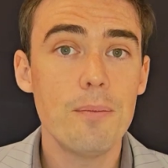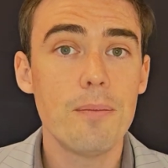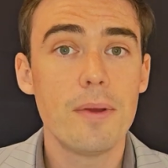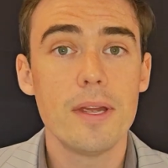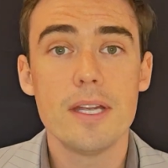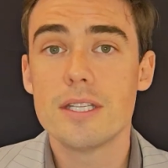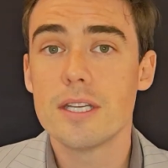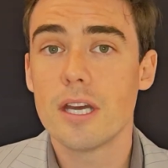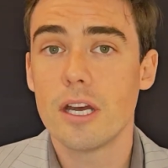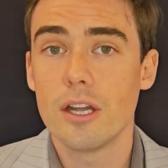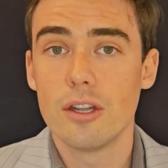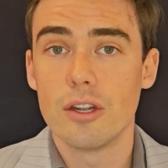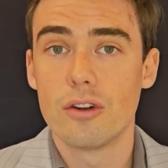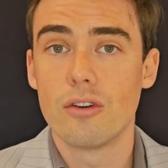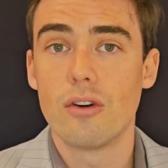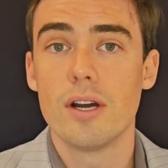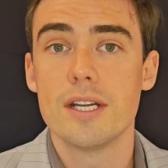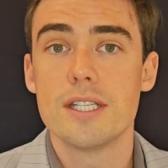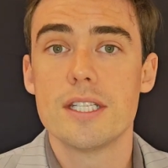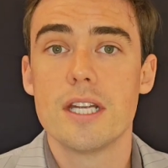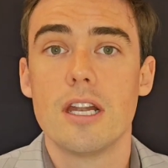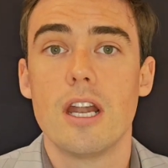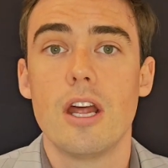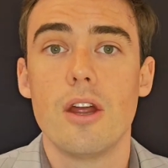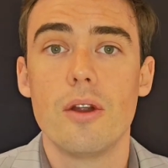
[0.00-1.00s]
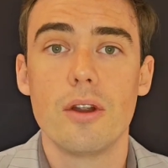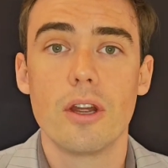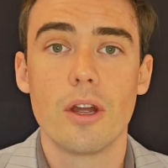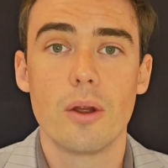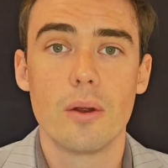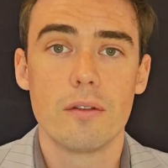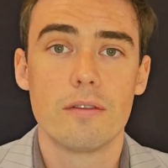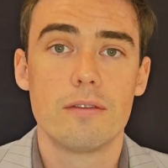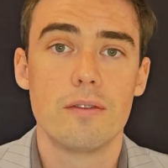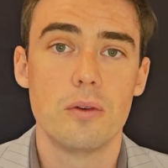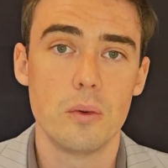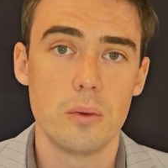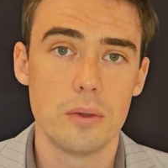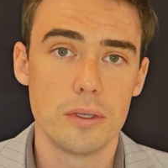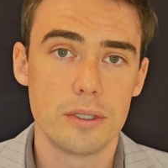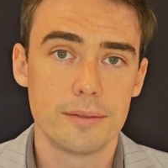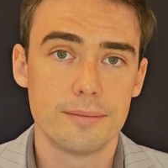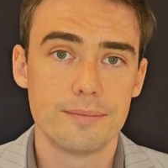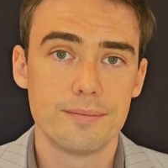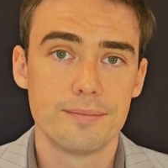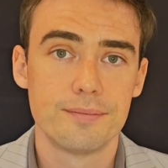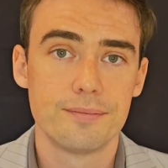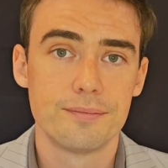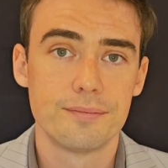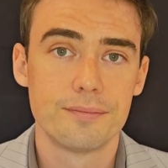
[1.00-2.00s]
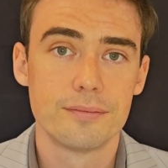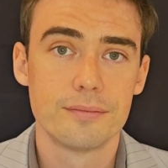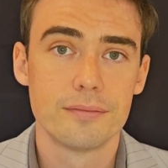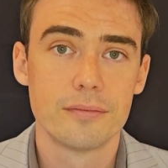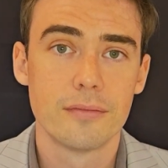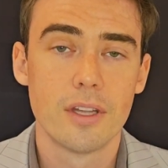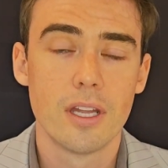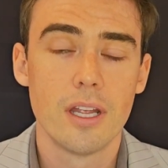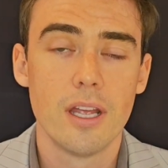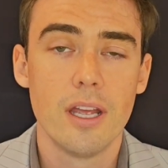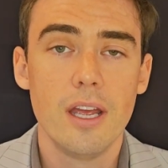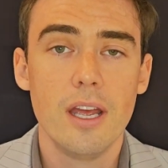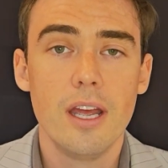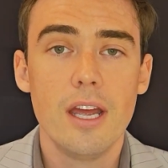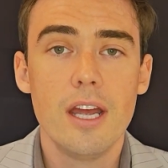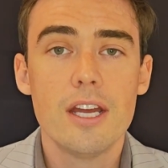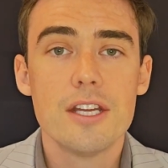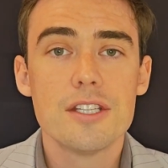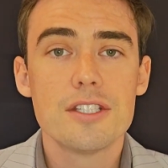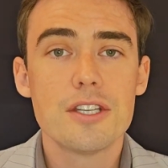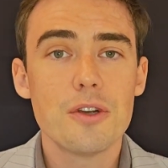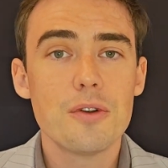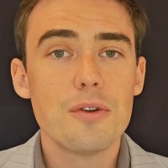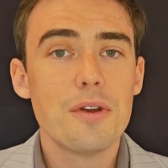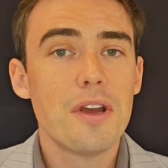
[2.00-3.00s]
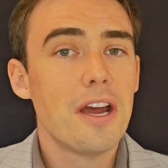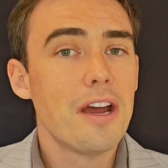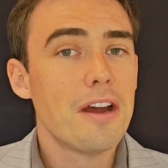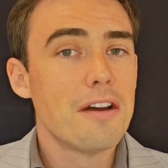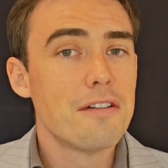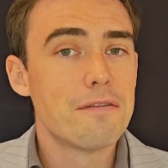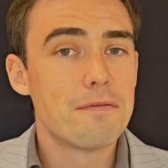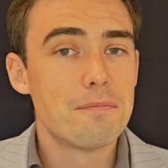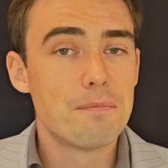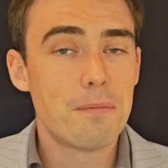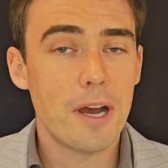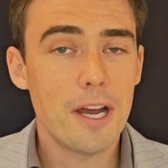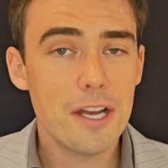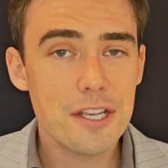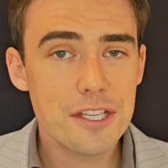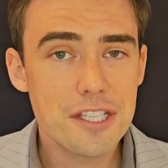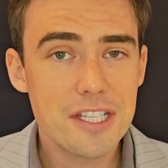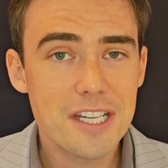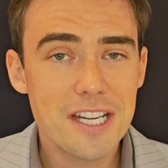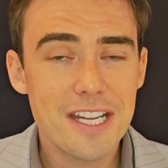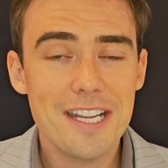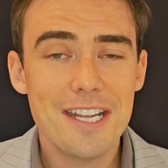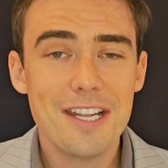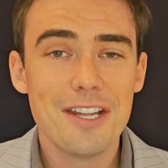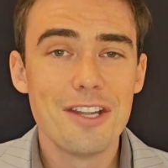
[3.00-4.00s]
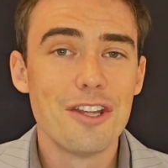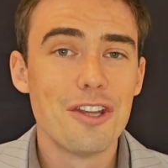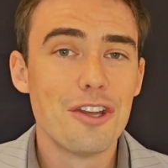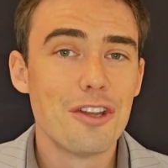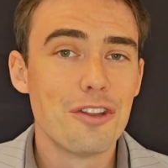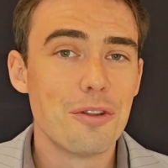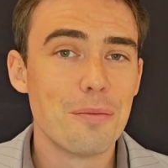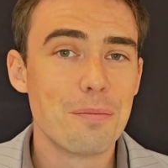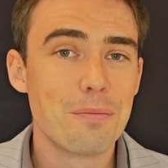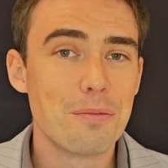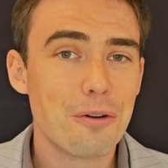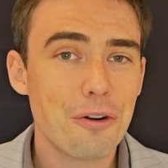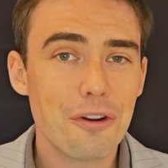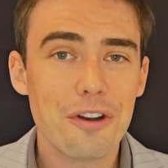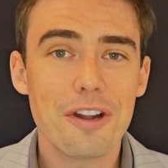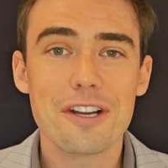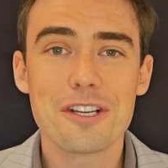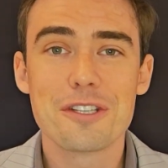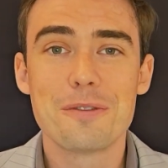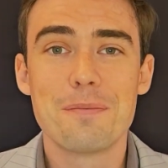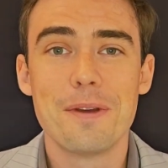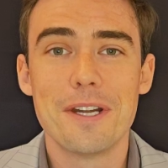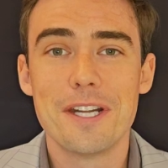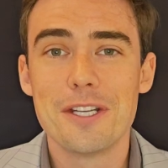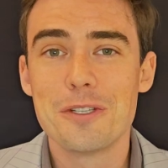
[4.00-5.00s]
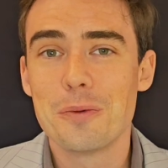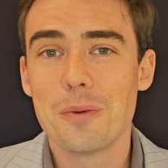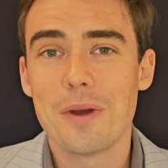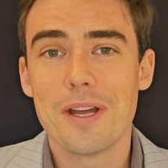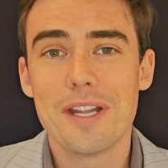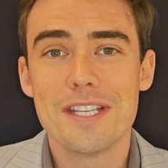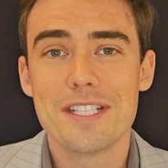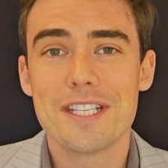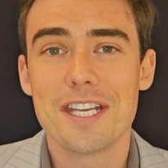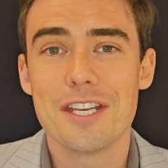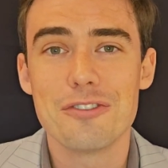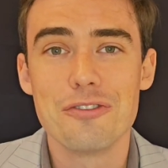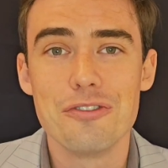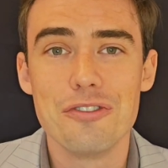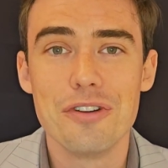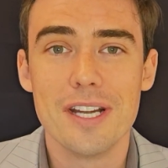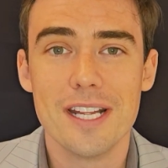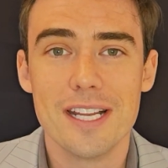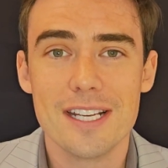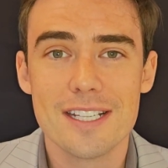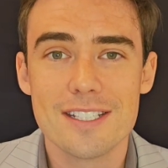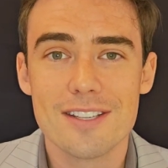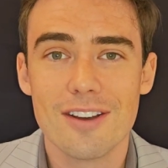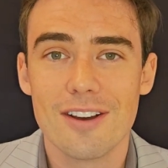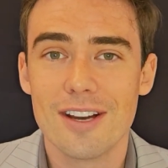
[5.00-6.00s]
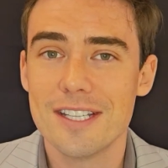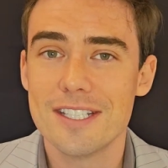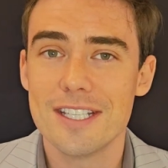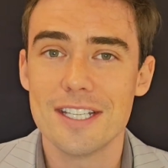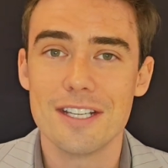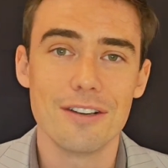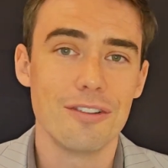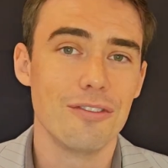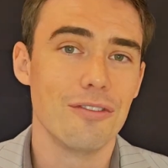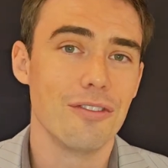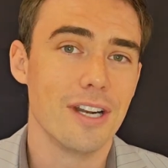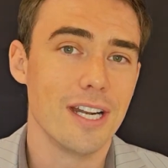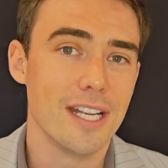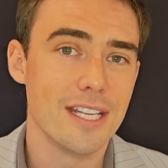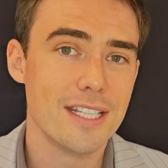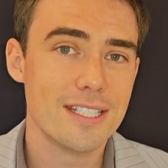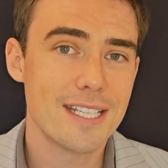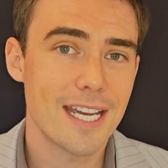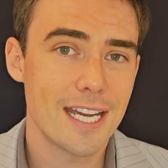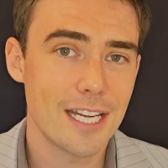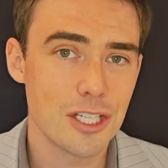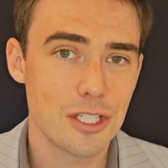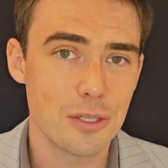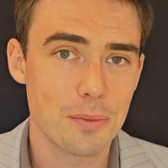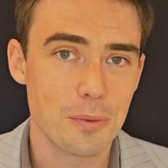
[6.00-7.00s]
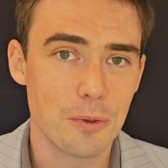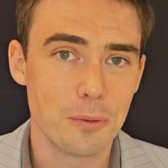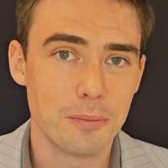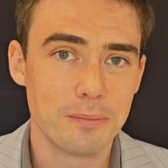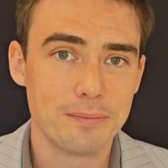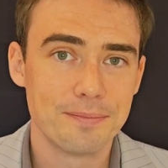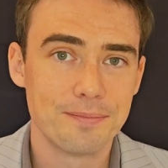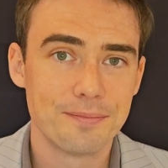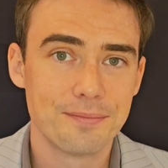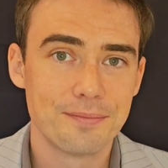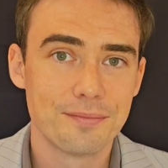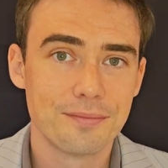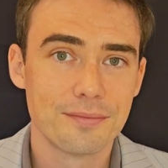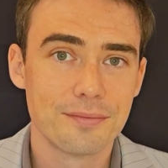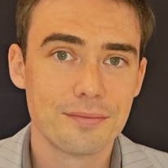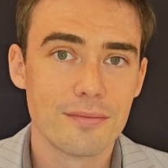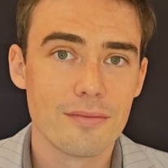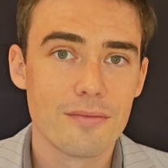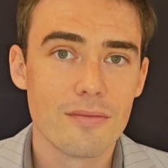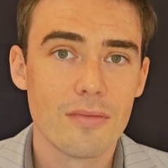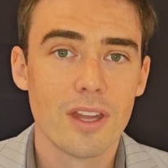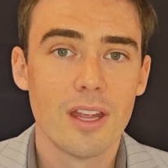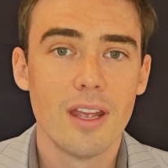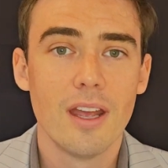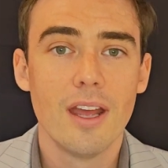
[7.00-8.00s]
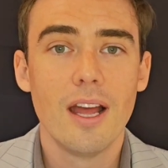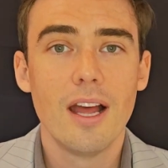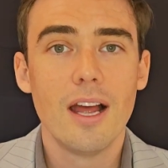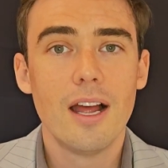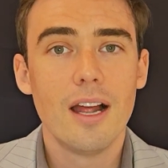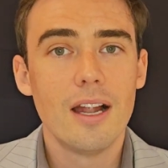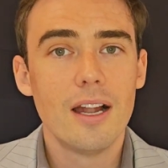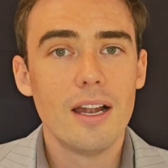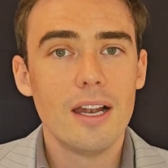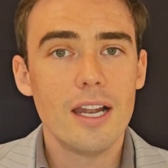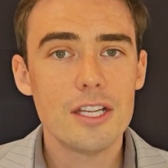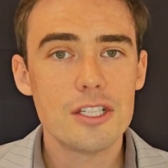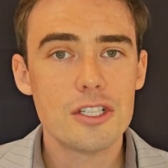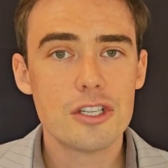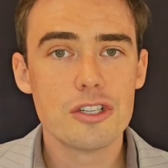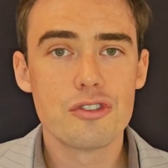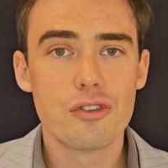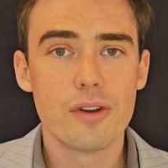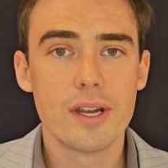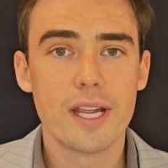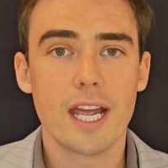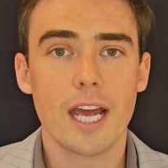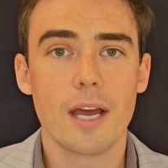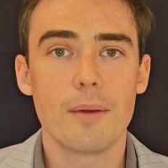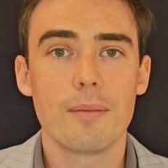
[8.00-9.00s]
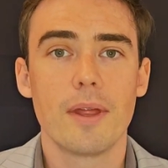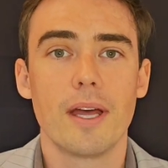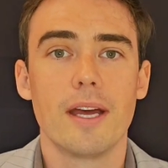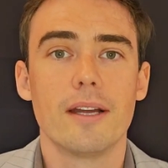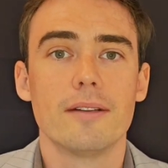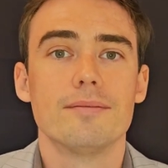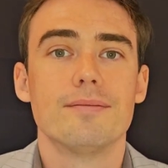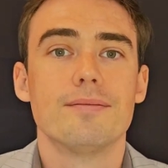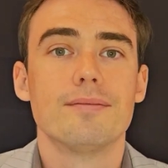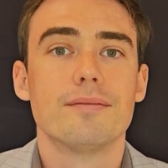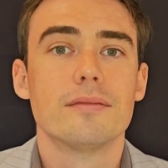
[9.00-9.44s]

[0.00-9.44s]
be to underwrite a loan going forward. So personally, the products bit is where this gets really exciting and really tangible. Let's just recap that.